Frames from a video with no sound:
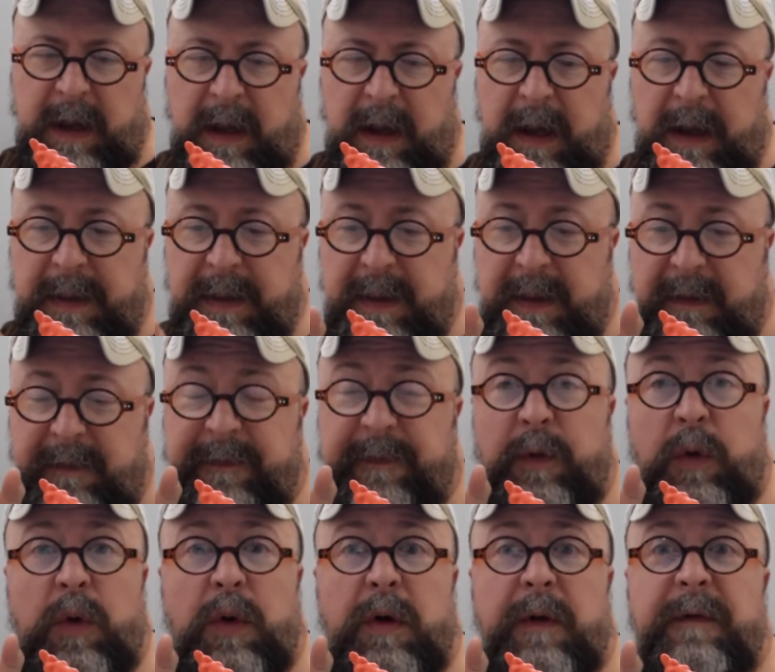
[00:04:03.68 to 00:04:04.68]
uh,
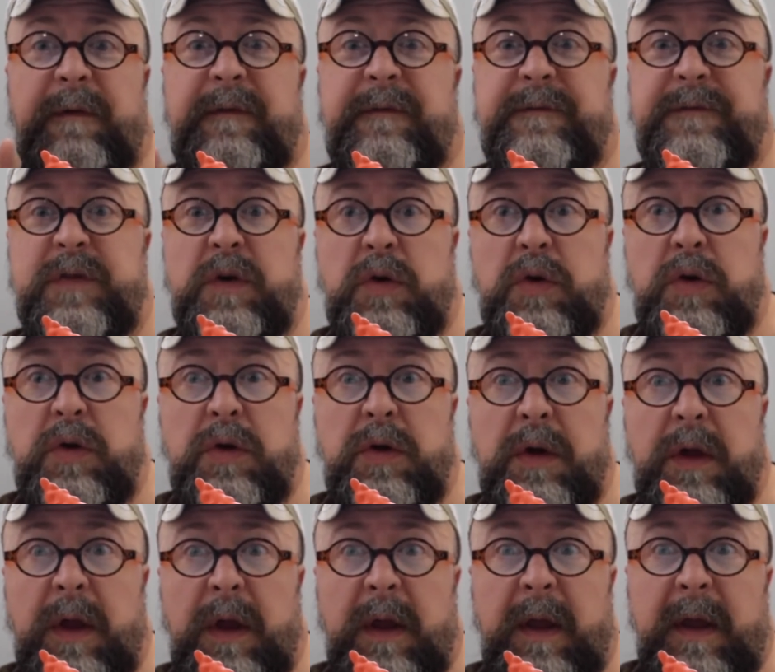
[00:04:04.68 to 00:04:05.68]
for full
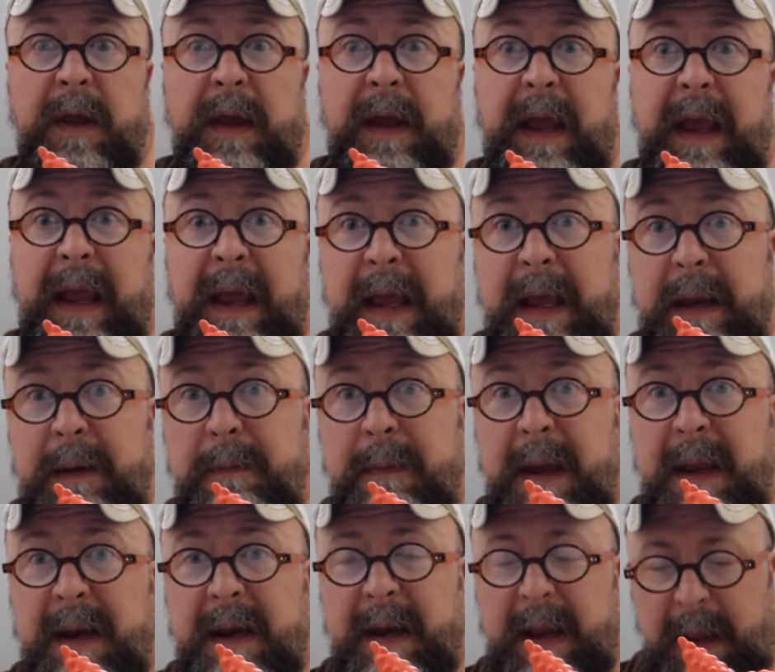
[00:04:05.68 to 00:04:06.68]

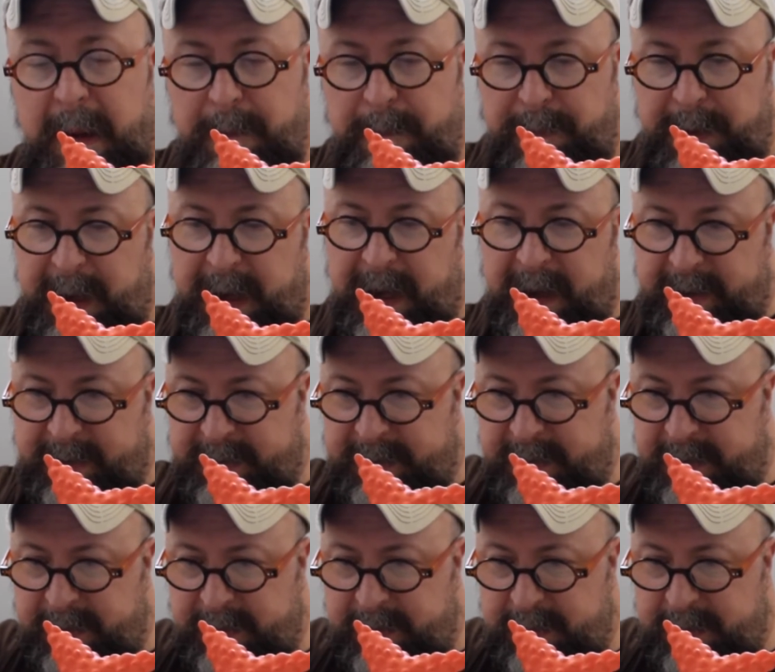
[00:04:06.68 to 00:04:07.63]
animated impact.